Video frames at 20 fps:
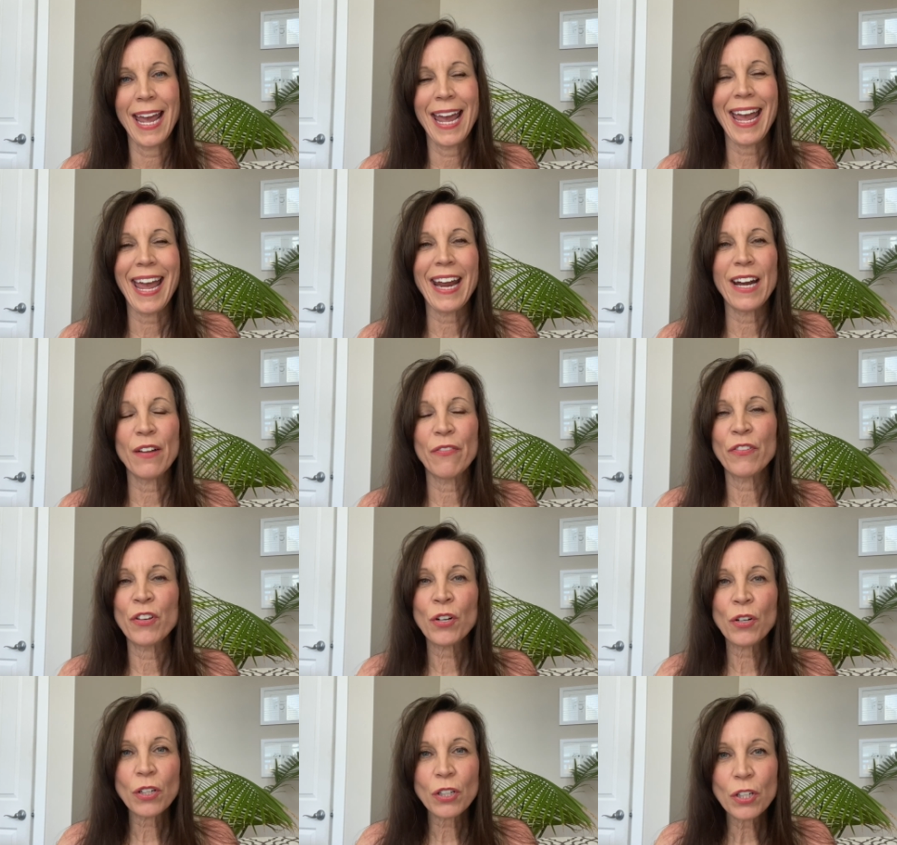And if
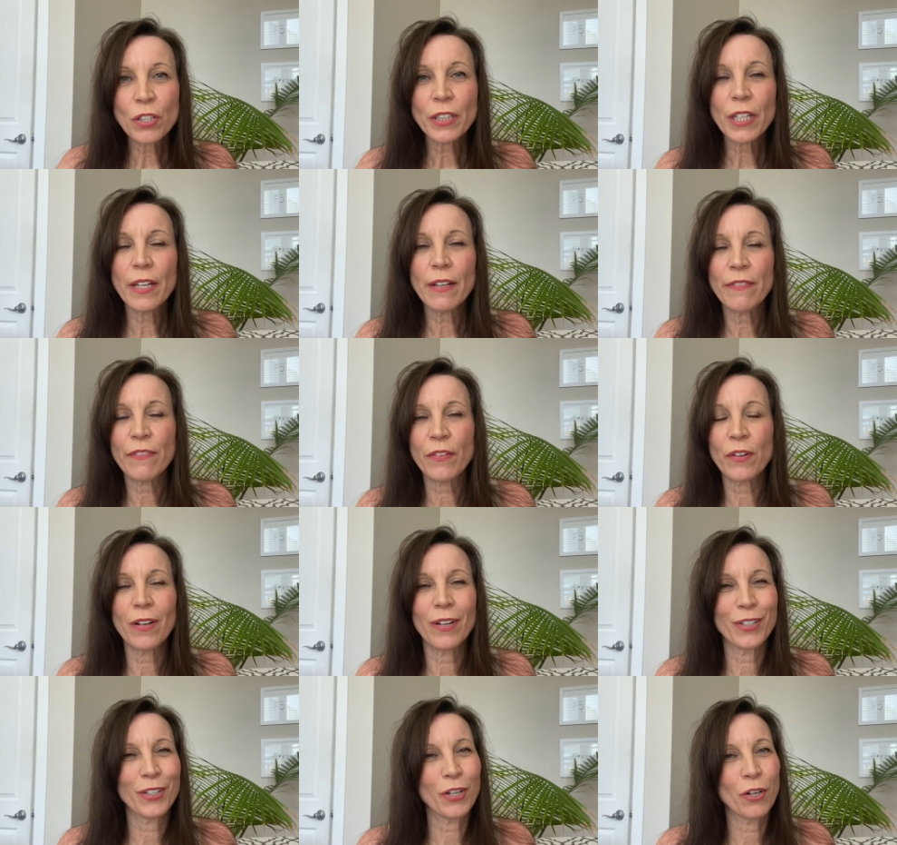you're looking
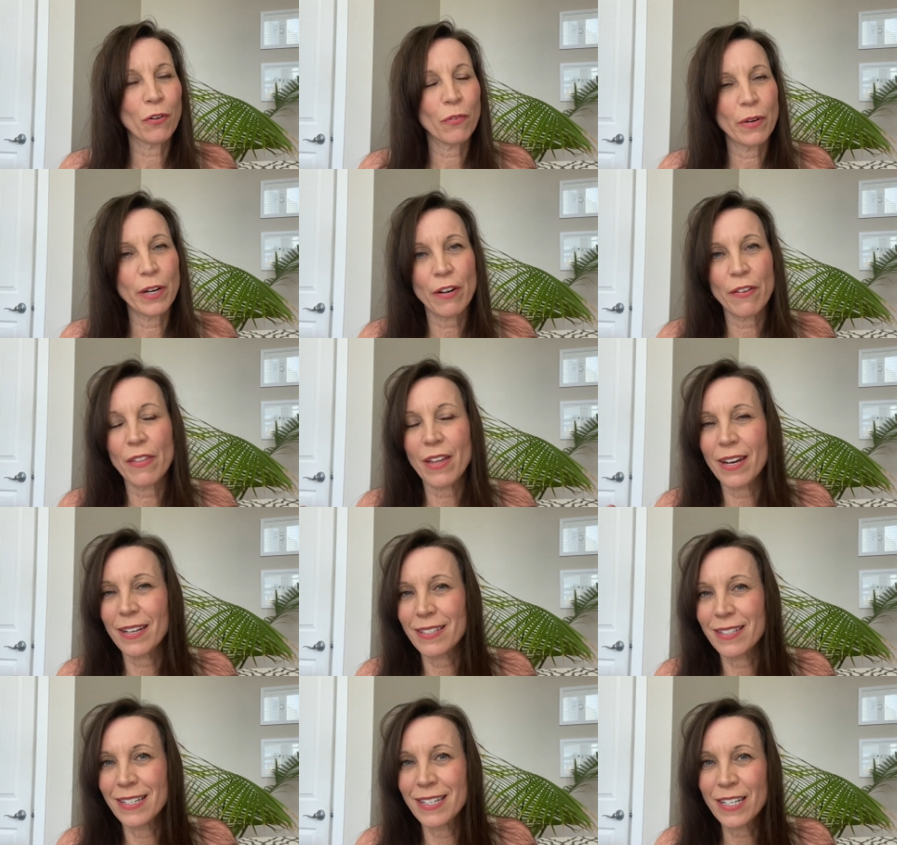for a career that
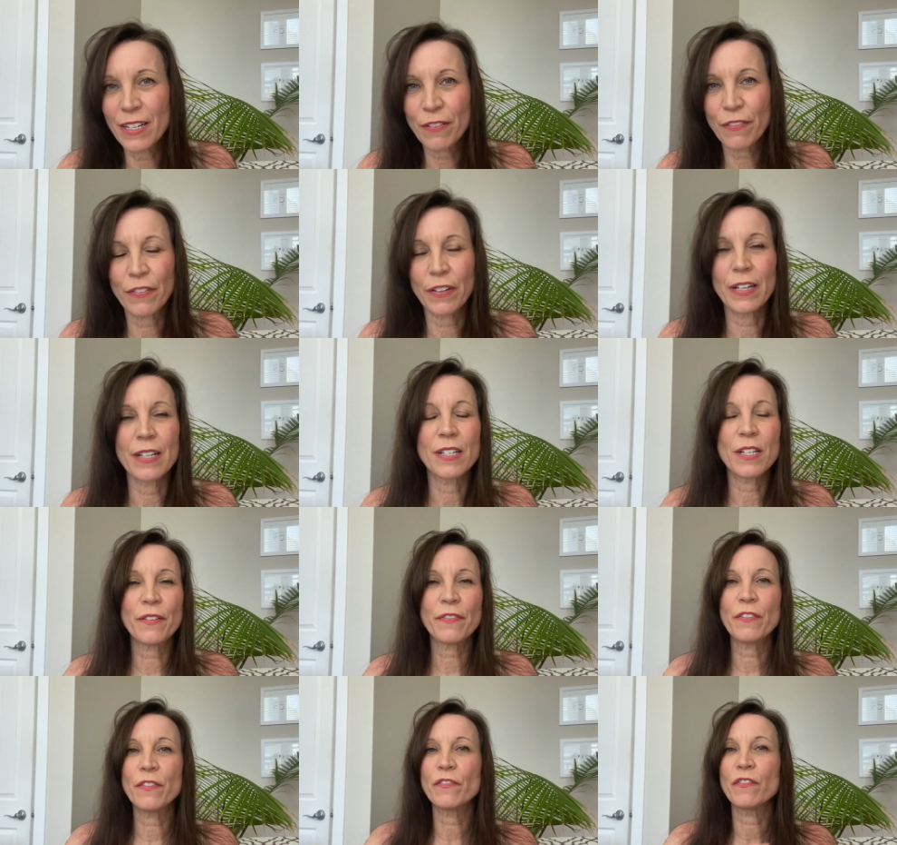is different,
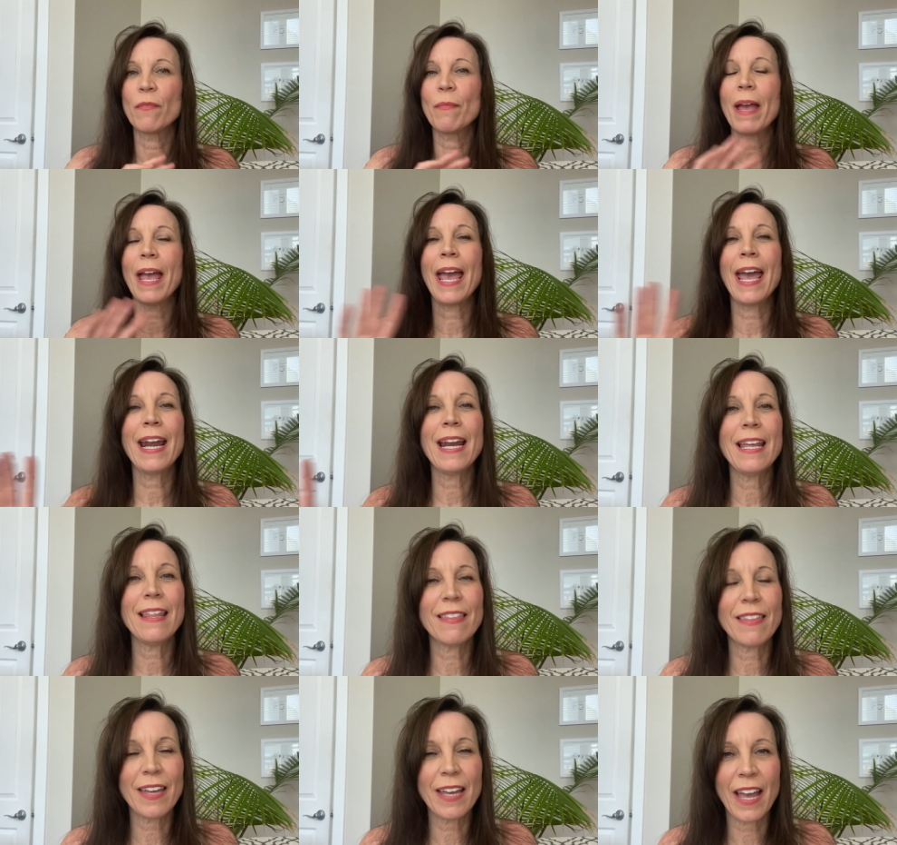different from
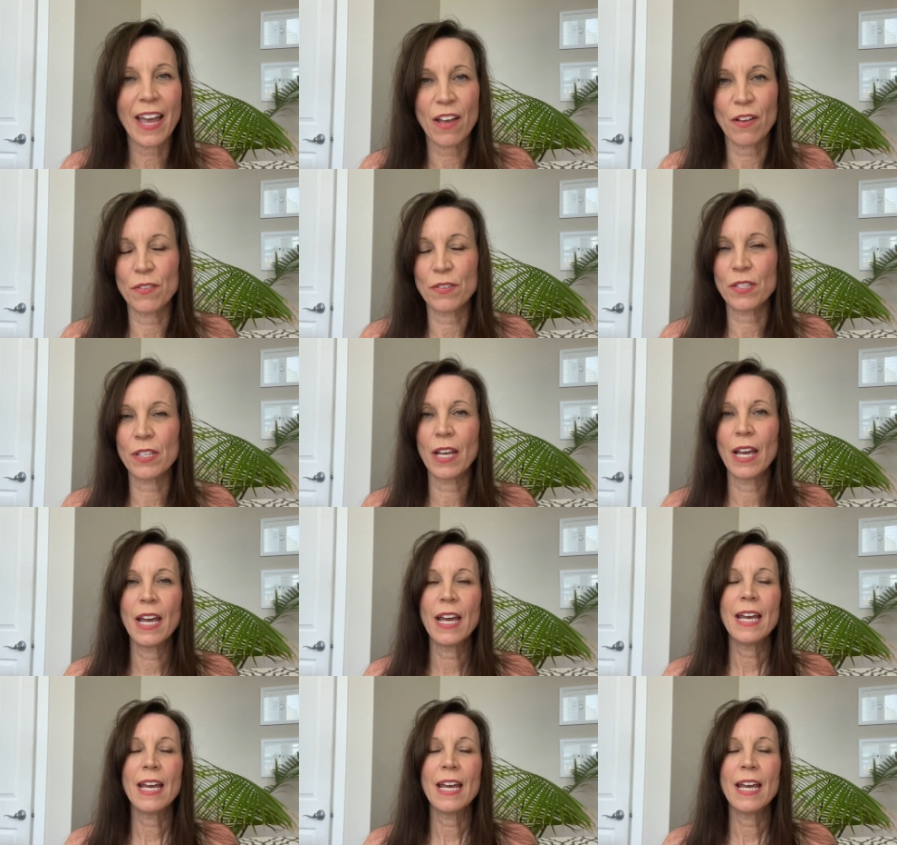anything else,